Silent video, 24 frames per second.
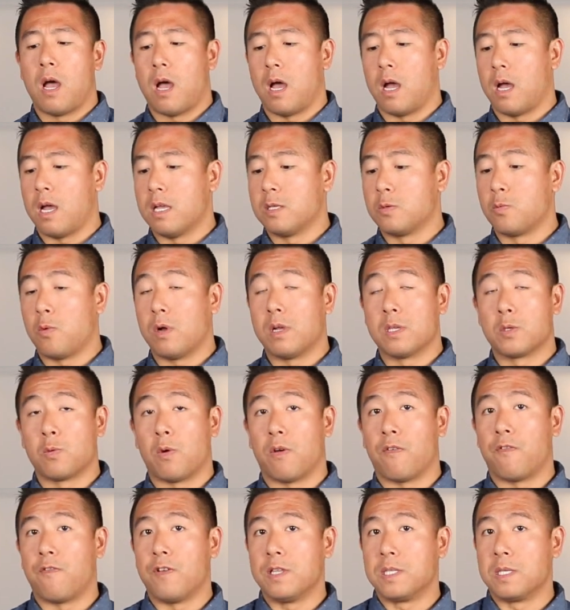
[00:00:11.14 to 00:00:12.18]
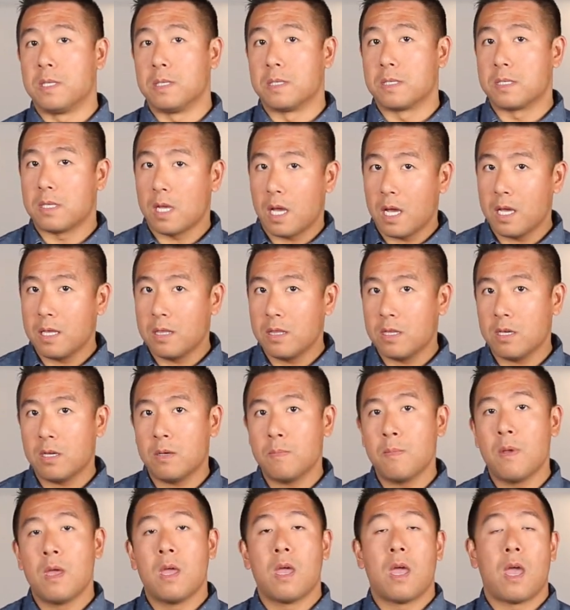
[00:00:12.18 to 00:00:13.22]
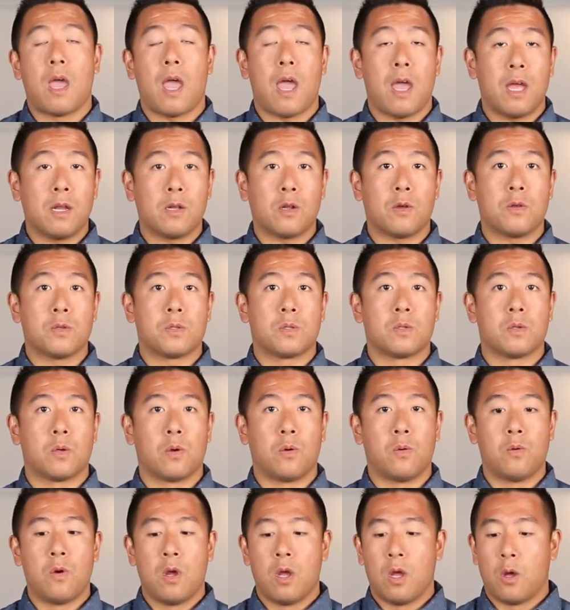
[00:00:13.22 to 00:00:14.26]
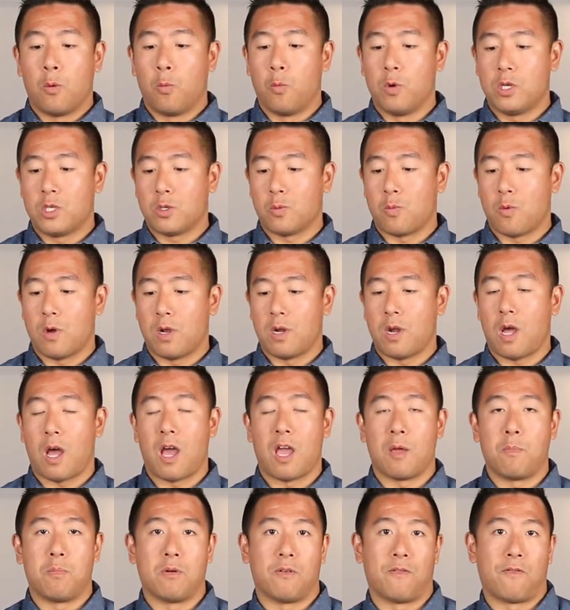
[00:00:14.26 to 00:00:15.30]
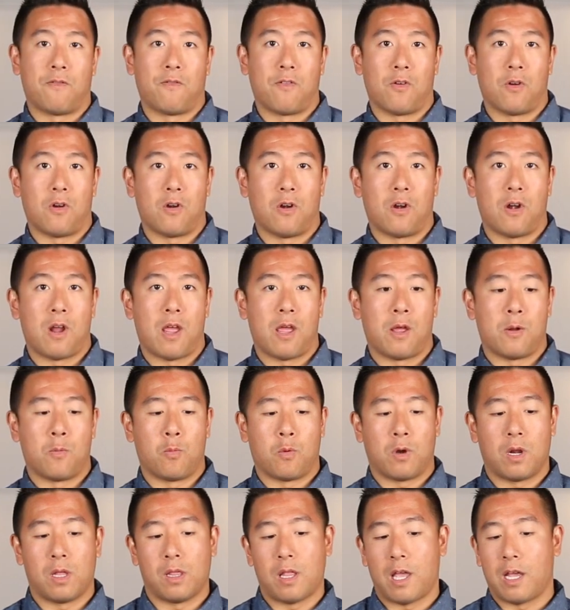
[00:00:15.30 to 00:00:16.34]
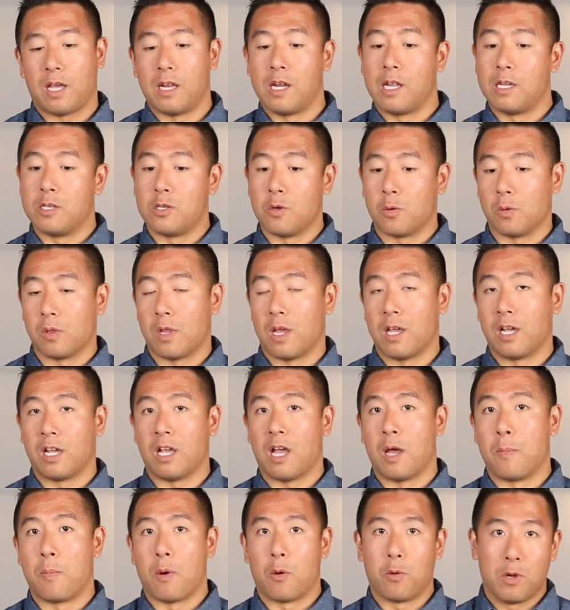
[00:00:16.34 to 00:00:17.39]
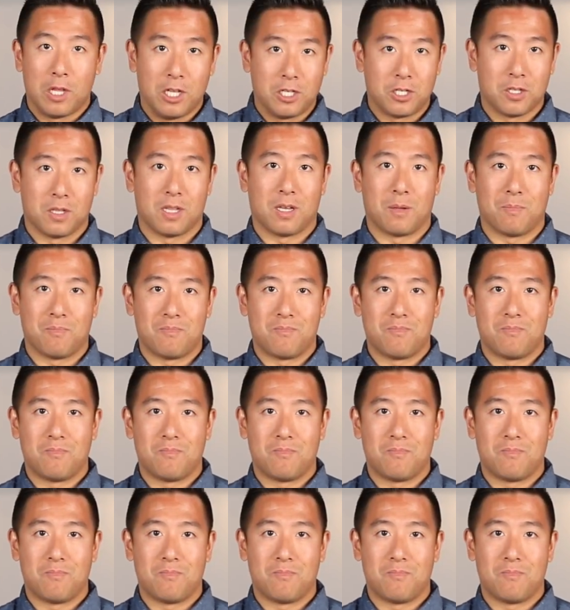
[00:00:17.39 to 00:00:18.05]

as well as what fits inside them, and also which one I prefer and what I like and I don't like about each of them.